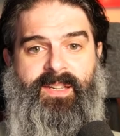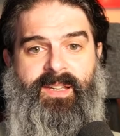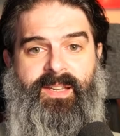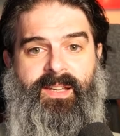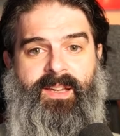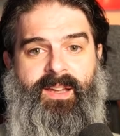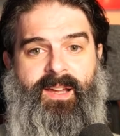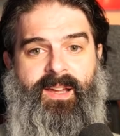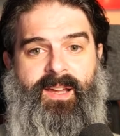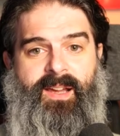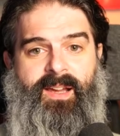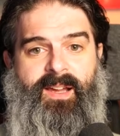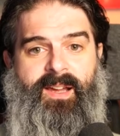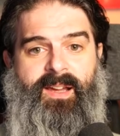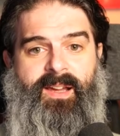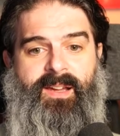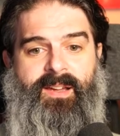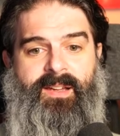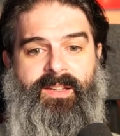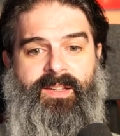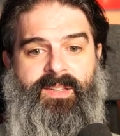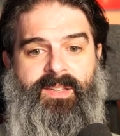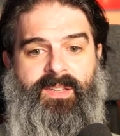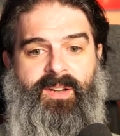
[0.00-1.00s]

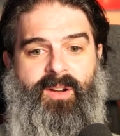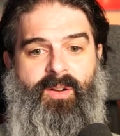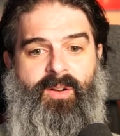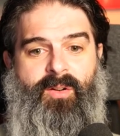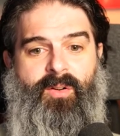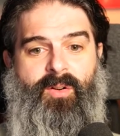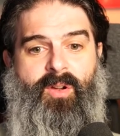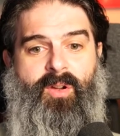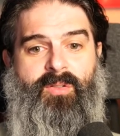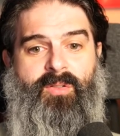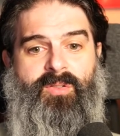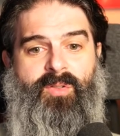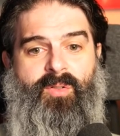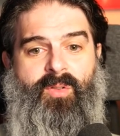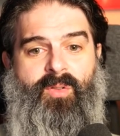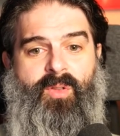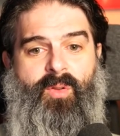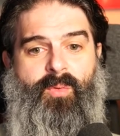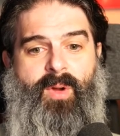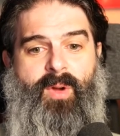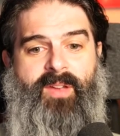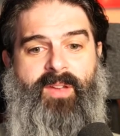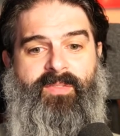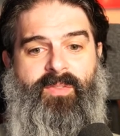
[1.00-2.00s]
It goes all the
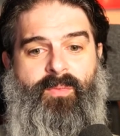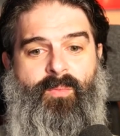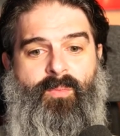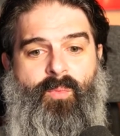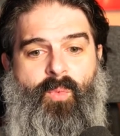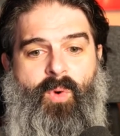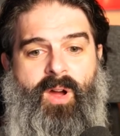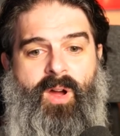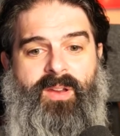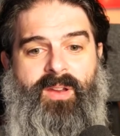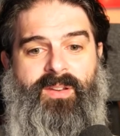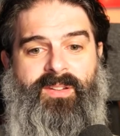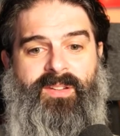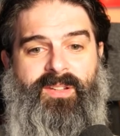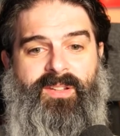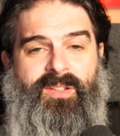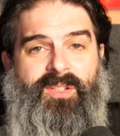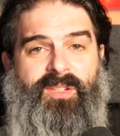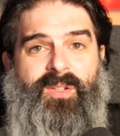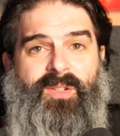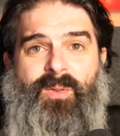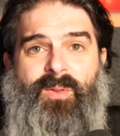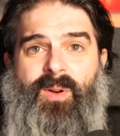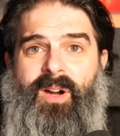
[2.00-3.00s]
way from 1
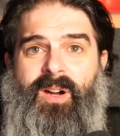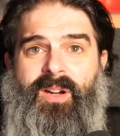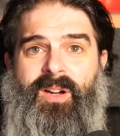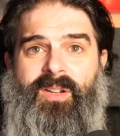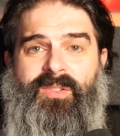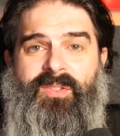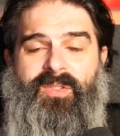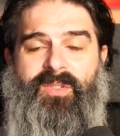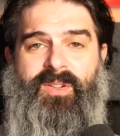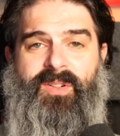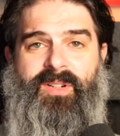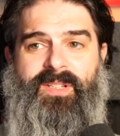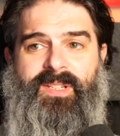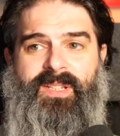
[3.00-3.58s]
to 100.